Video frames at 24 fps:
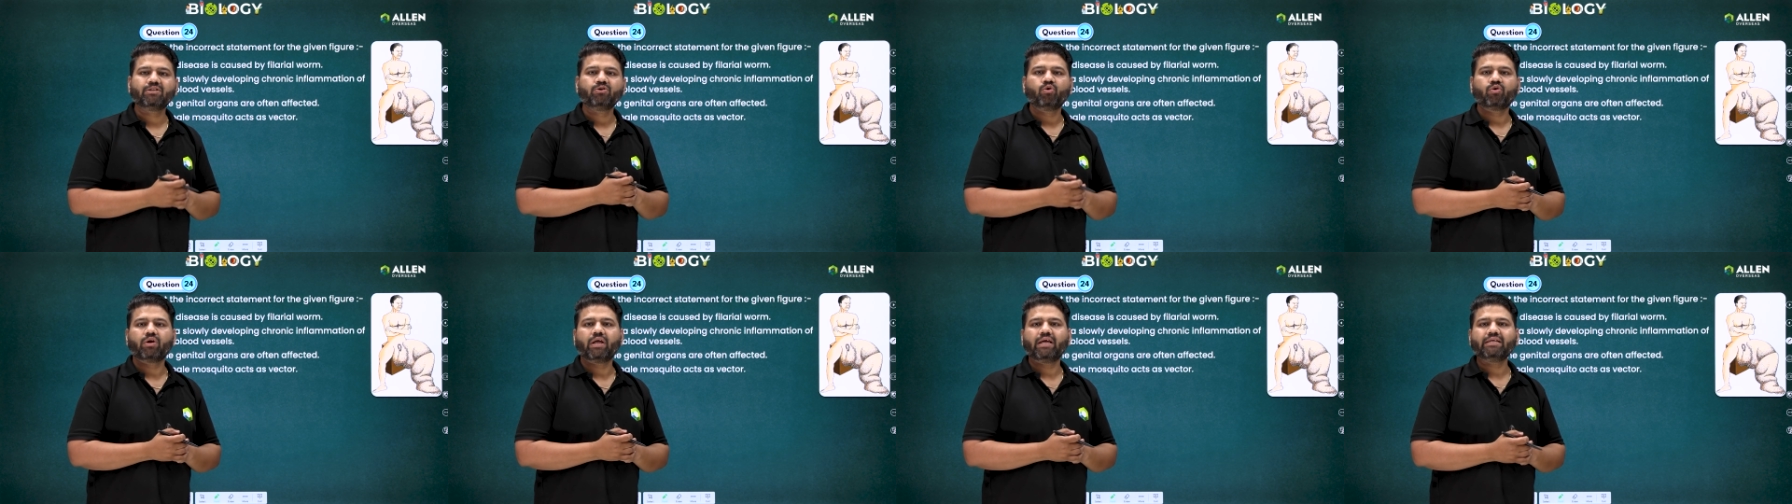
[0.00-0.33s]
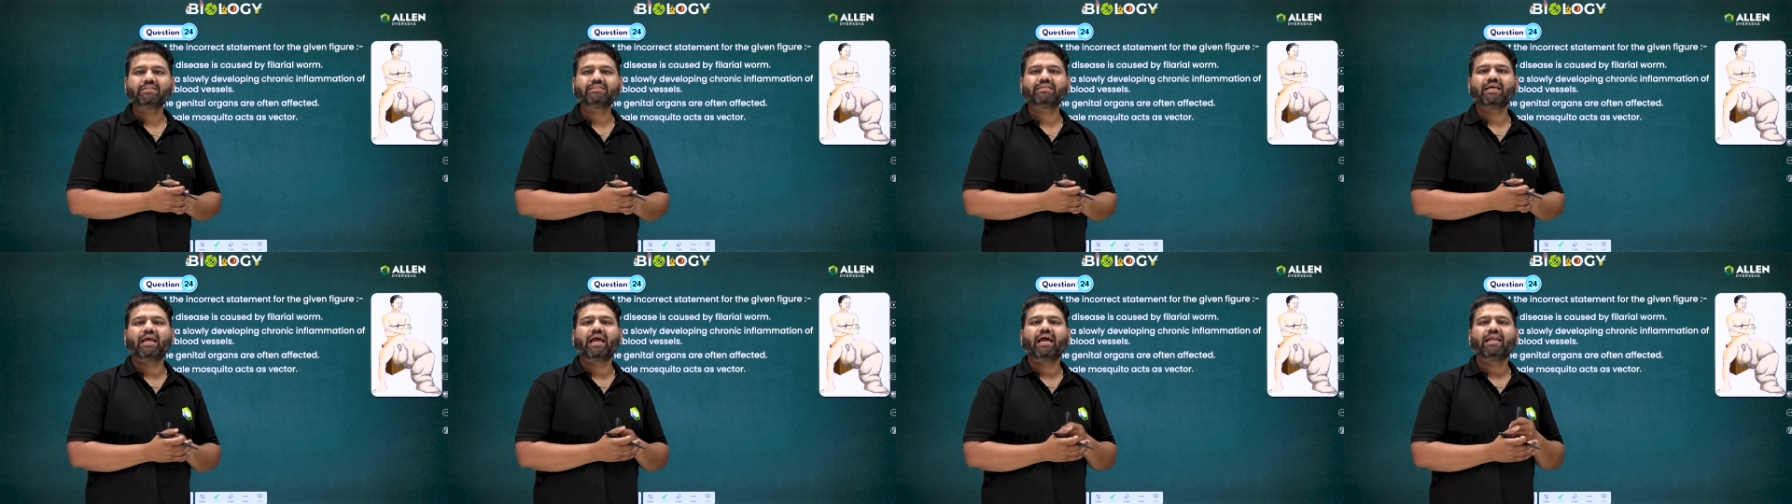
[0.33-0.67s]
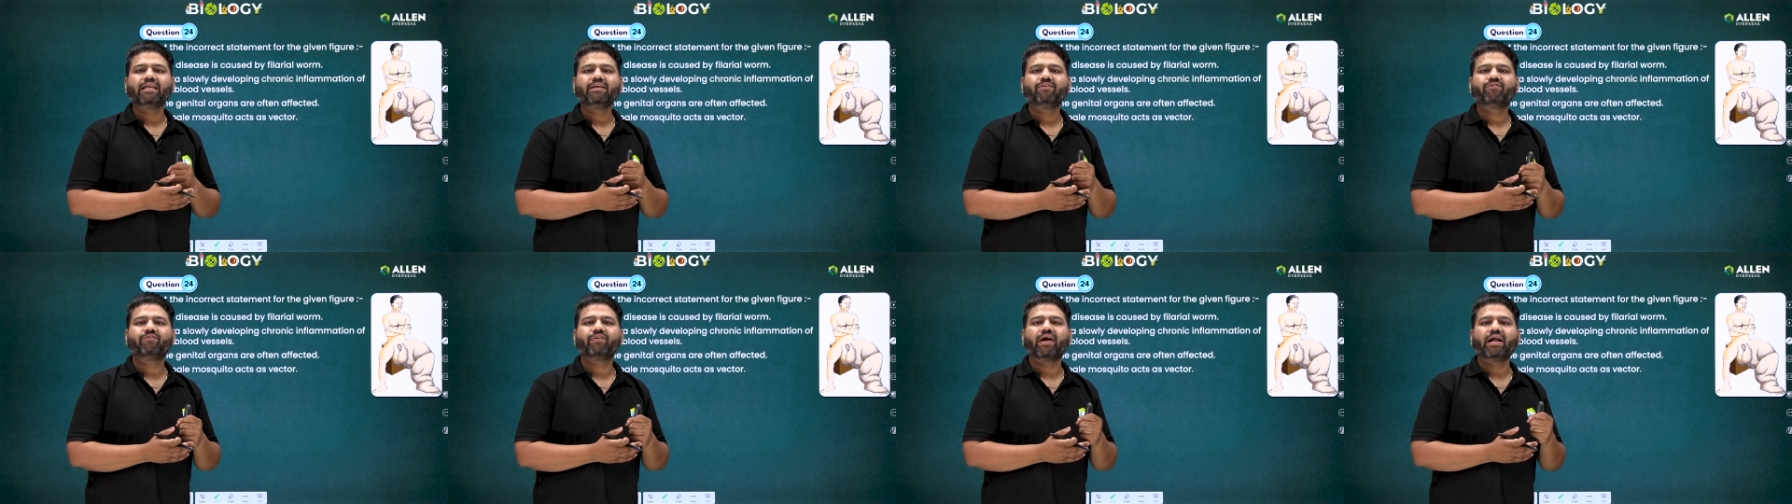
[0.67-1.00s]
known as
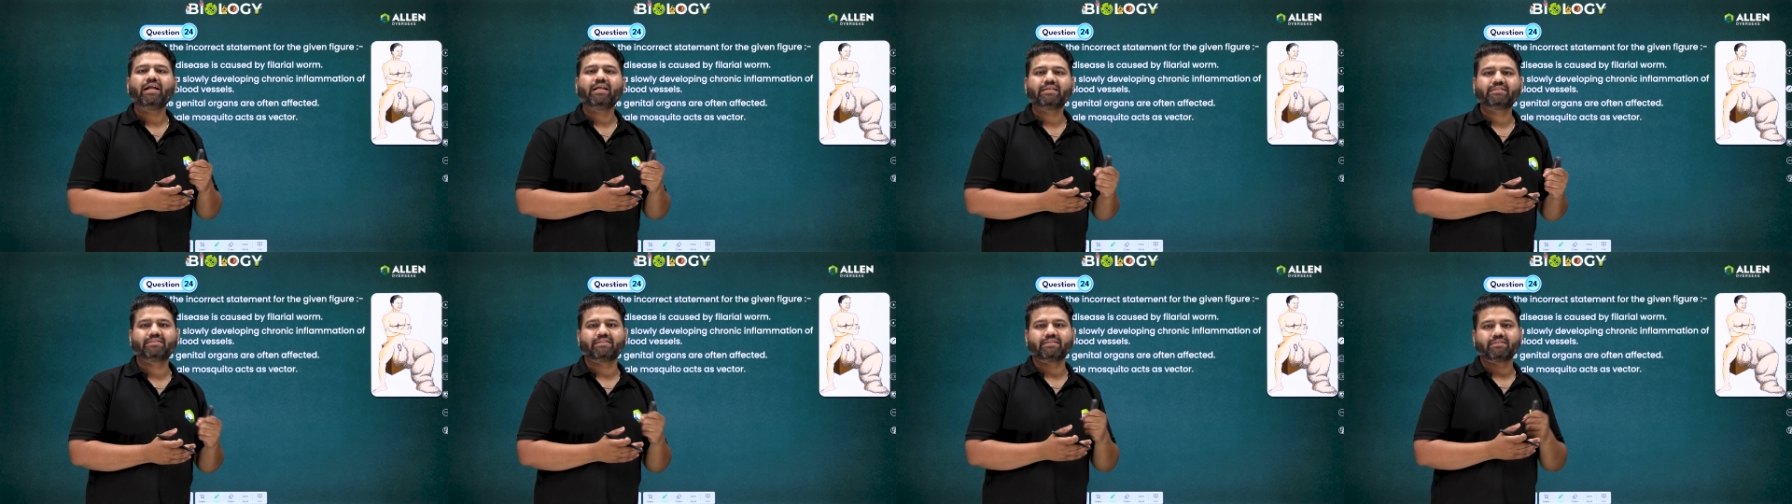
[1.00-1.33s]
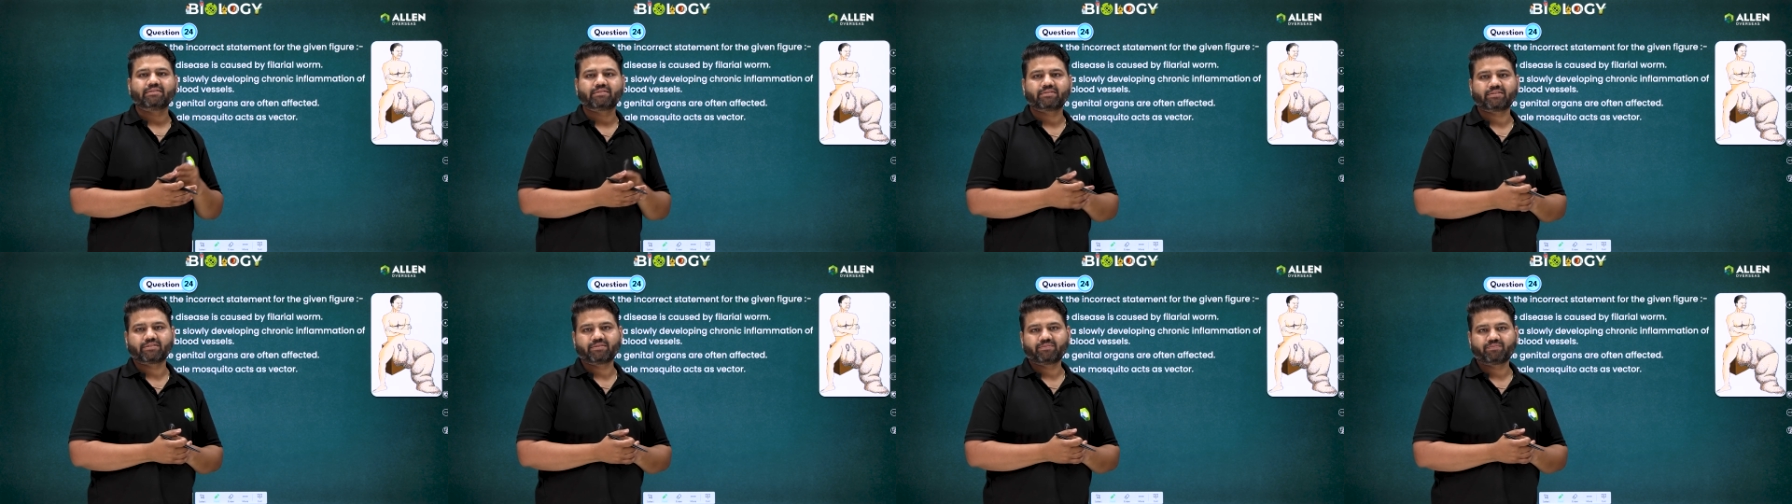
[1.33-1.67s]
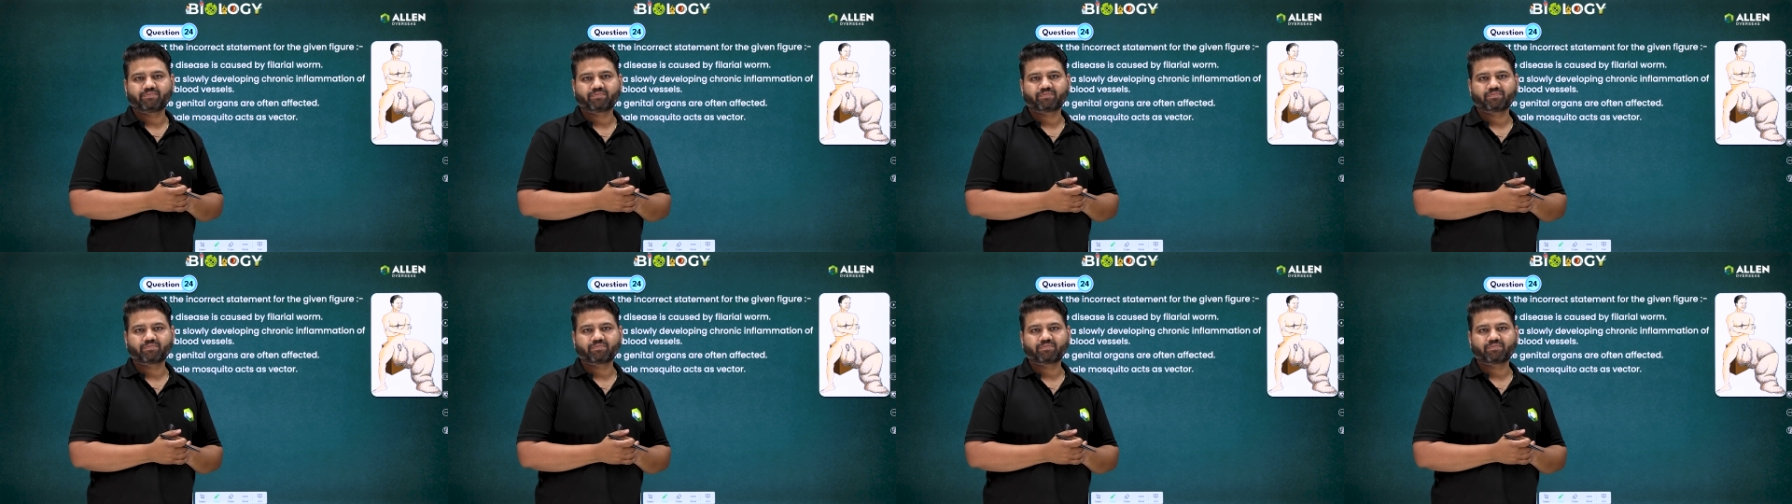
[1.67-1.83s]
elephantiasis.